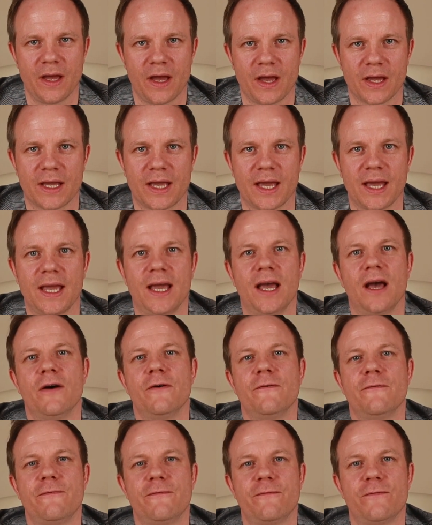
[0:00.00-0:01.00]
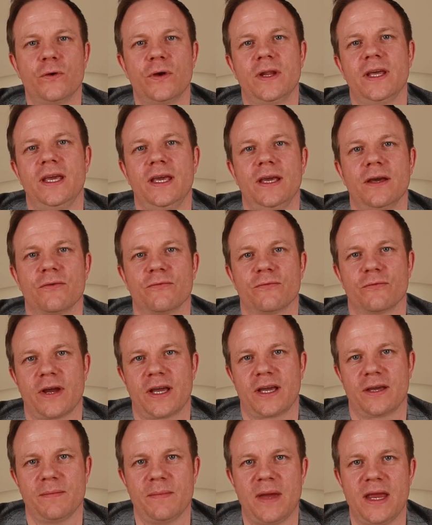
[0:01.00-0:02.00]
Okay, fully
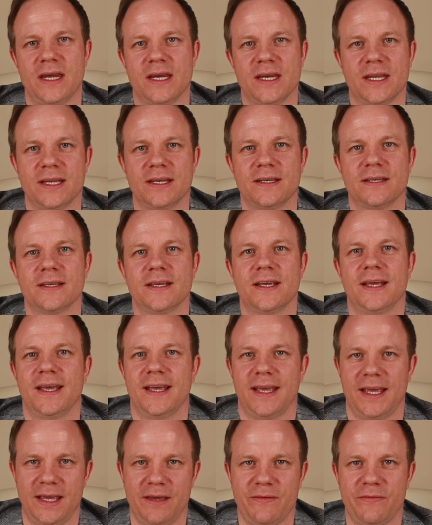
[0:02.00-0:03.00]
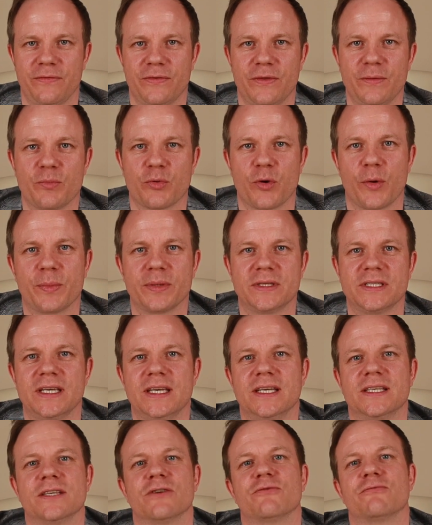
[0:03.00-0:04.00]
recommended if the
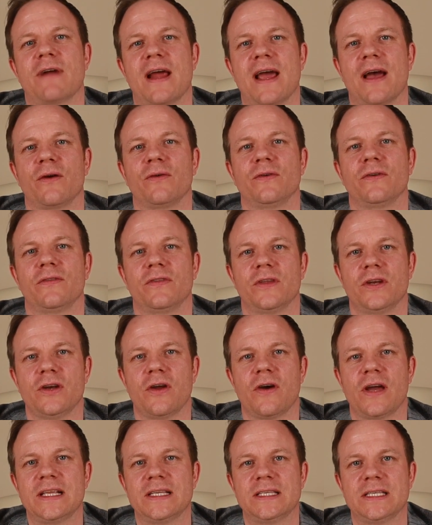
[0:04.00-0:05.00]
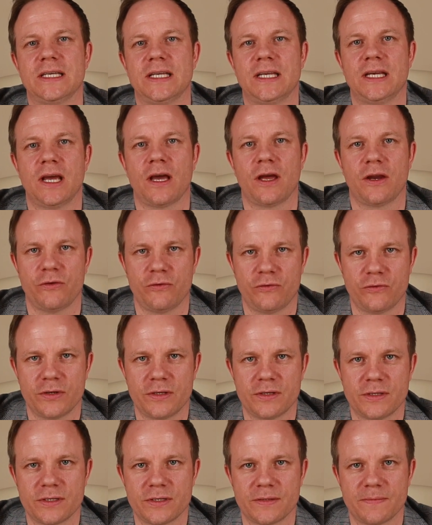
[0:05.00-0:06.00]
property is around the
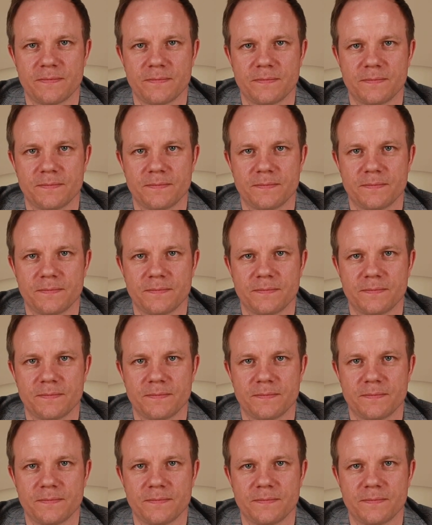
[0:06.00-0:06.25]
1900s.